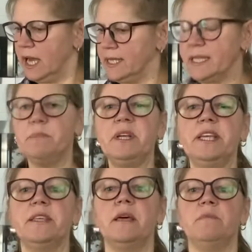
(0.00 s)

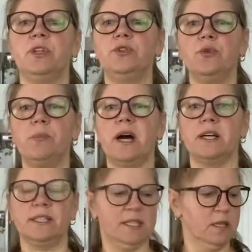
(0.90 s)
separated them in two
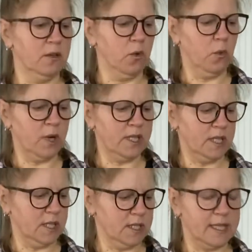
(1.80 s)
parts. One
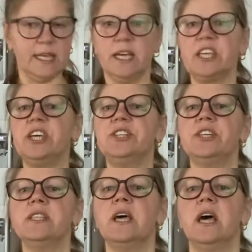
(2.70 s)
is
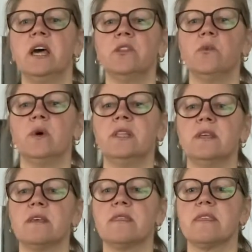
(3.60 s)
kitchen and one
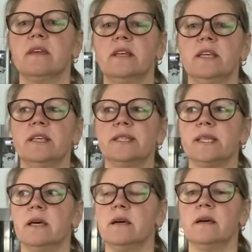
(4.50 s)
is
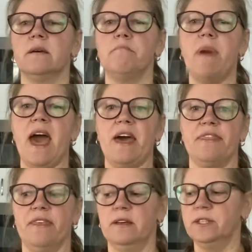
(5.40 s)
bath.
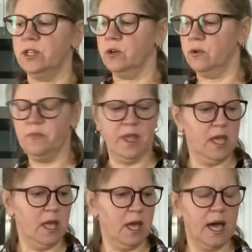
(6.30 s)
So
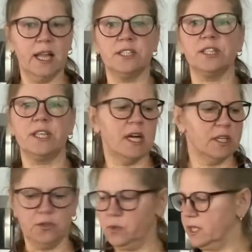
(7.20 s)
I'll
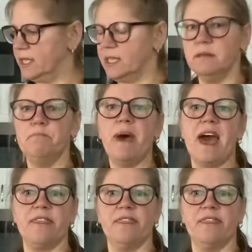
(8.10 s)
start with bath.